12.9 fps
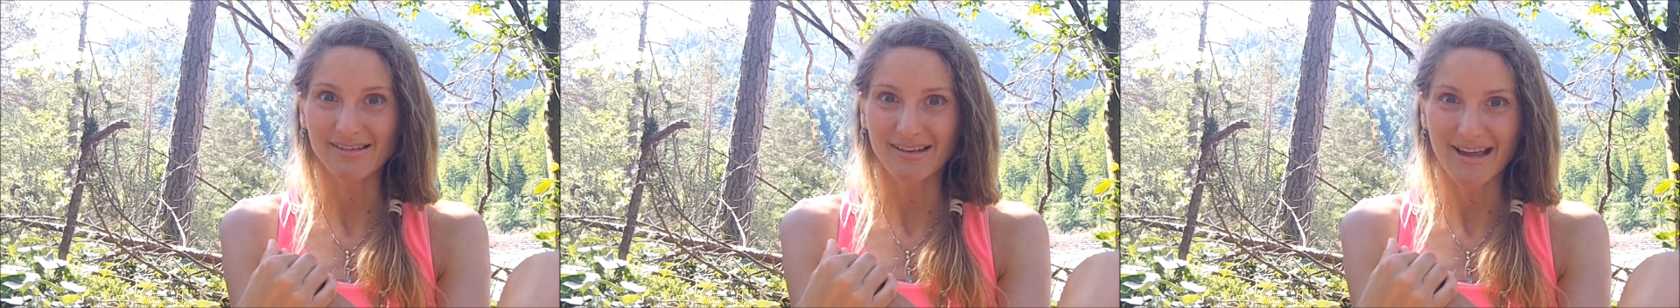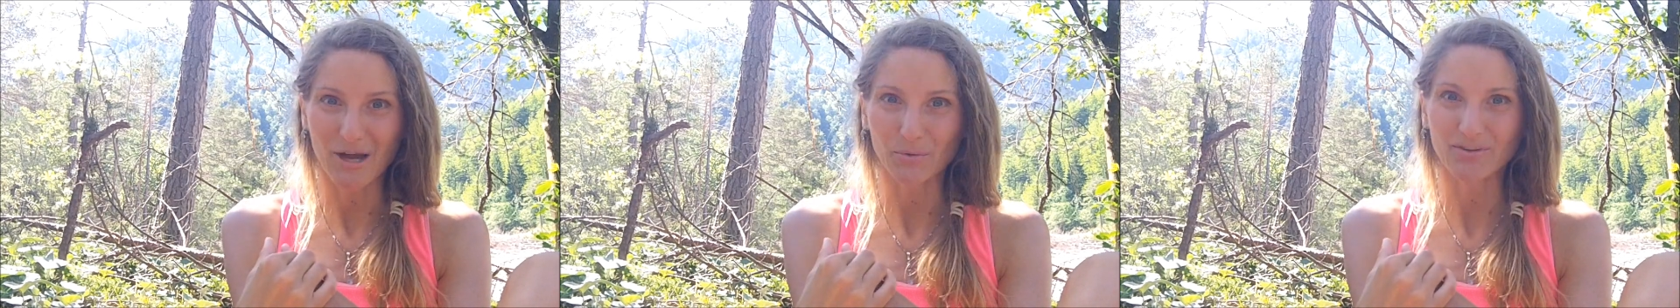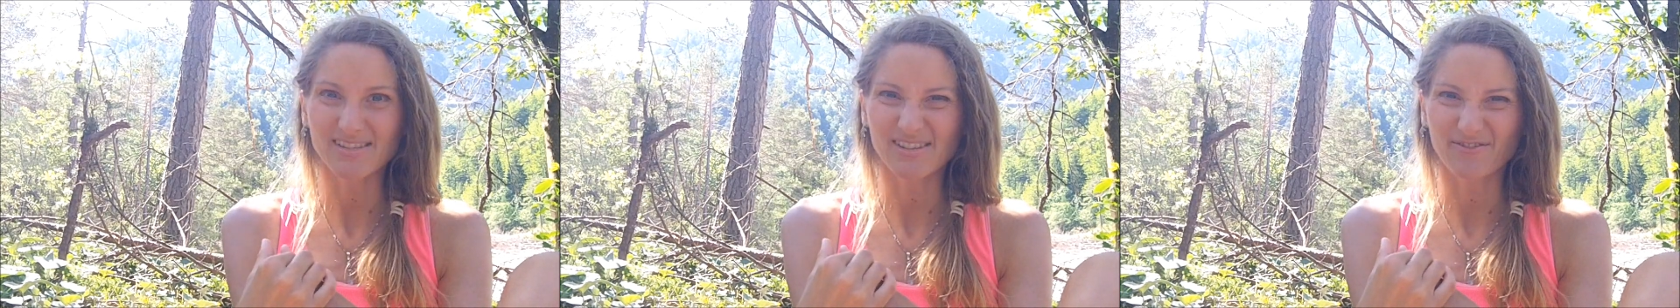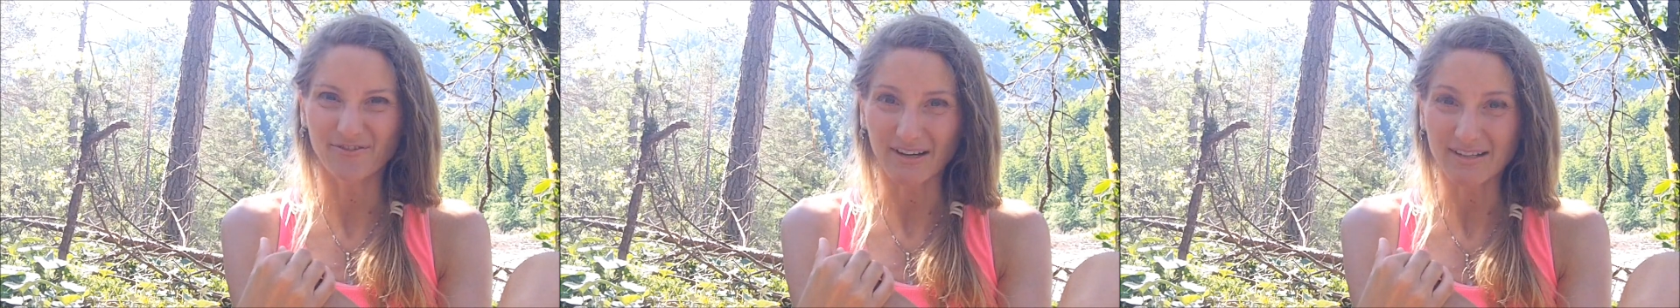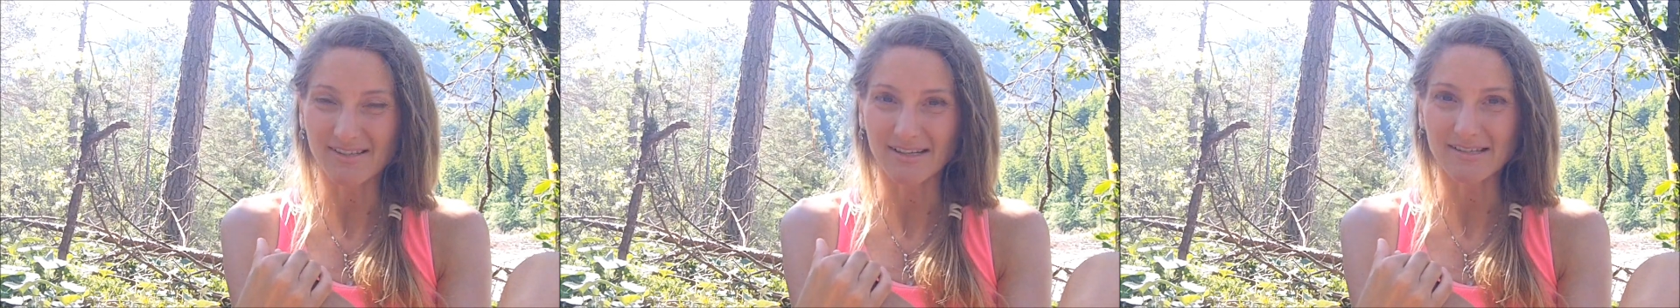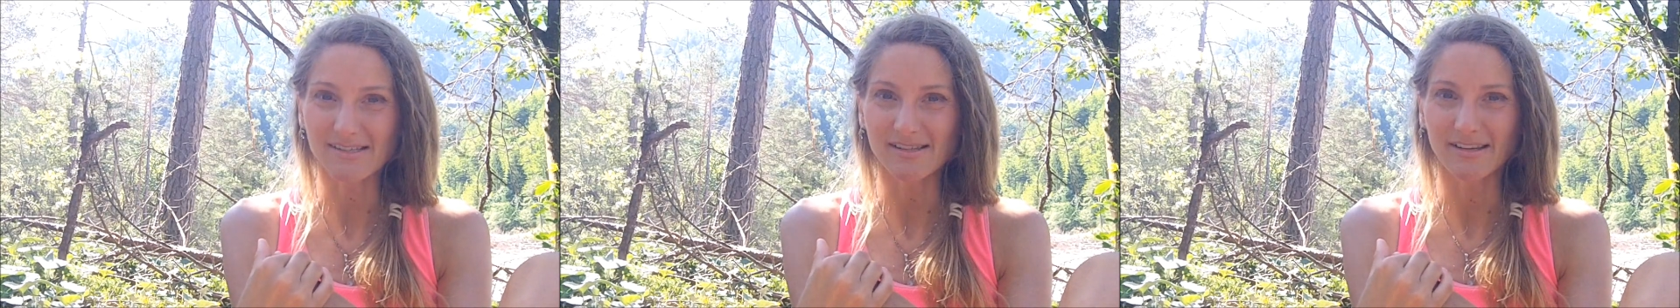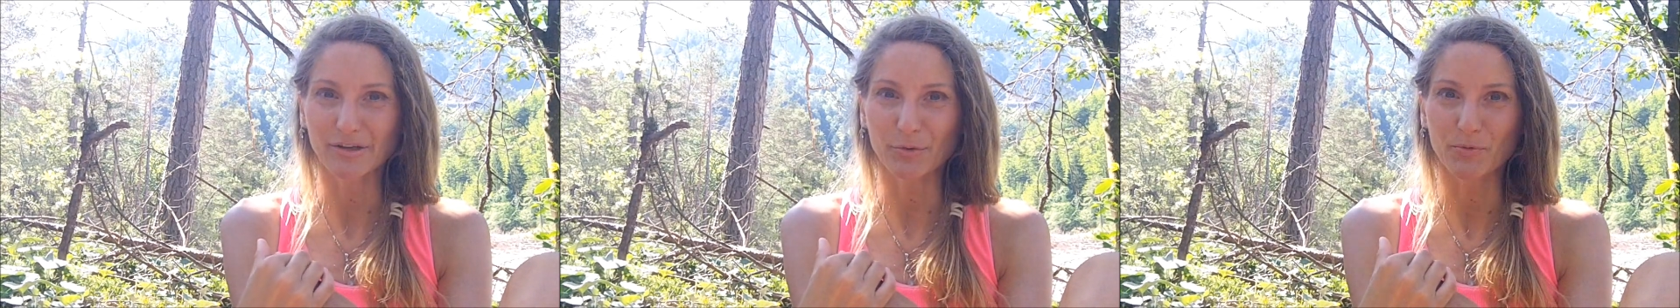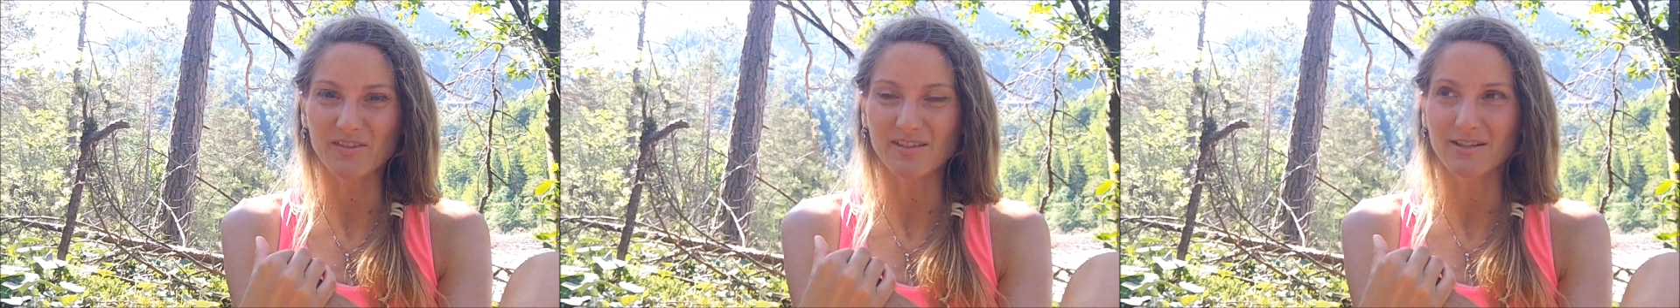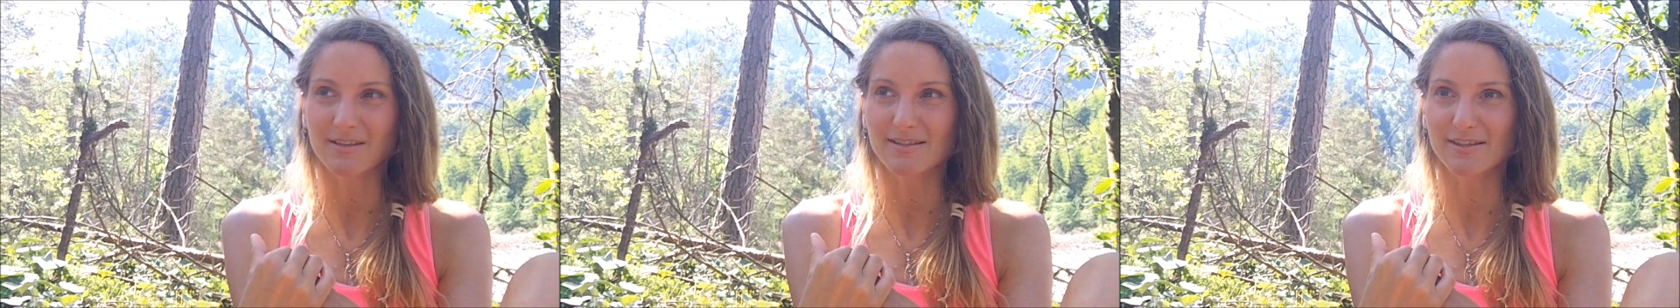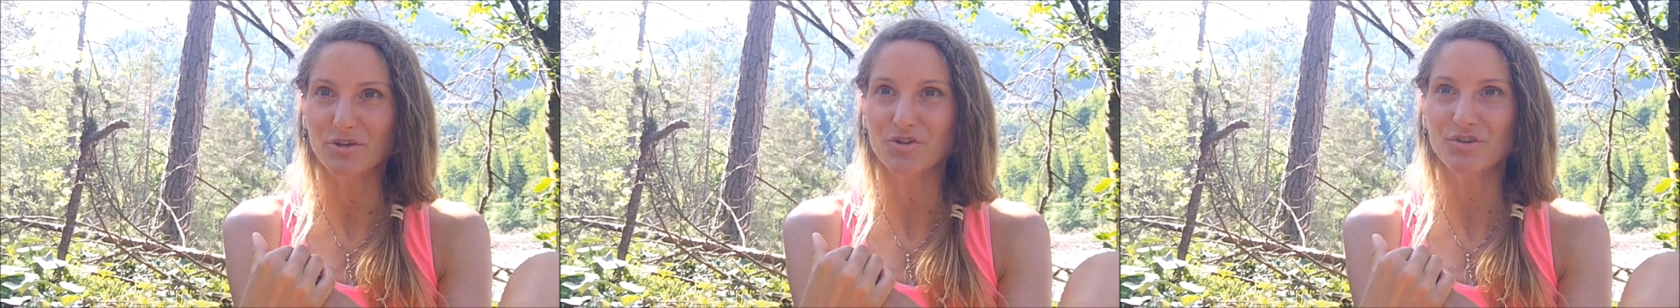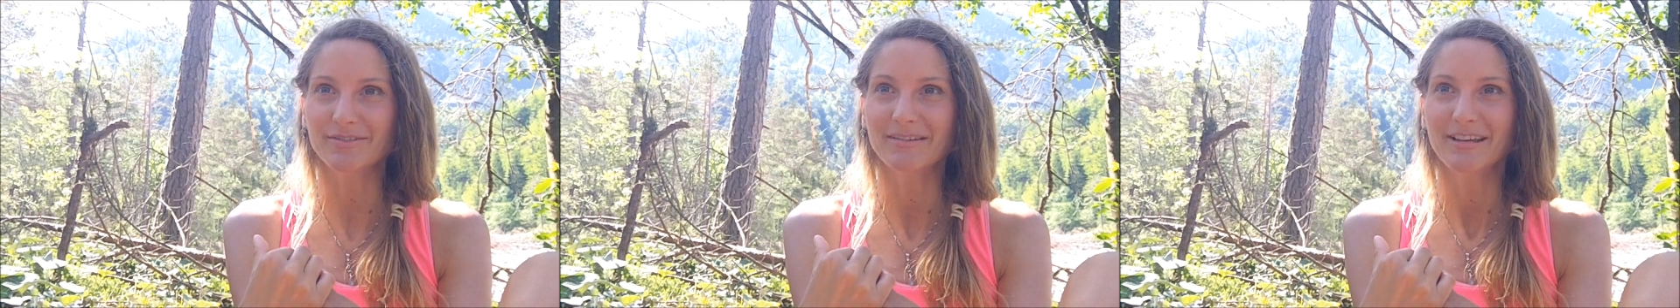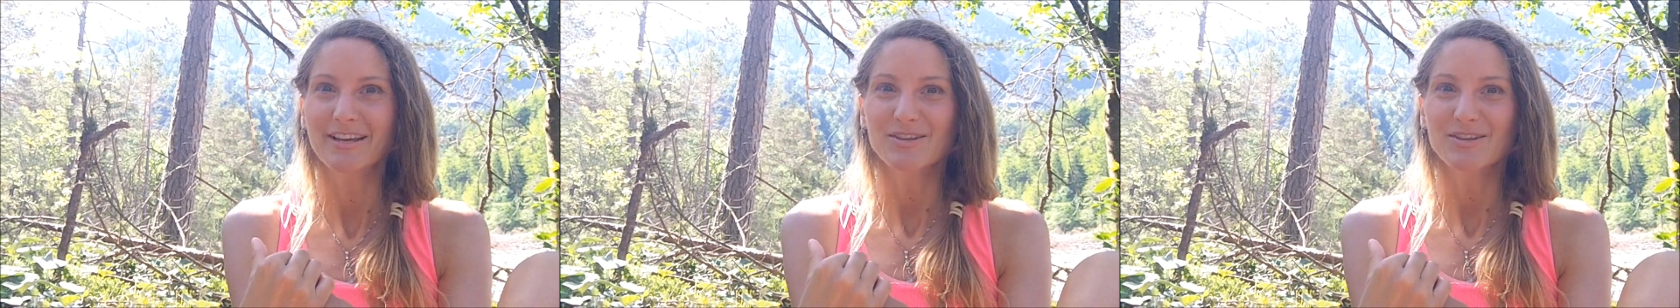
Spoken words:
and how this affects us in our physical ascension.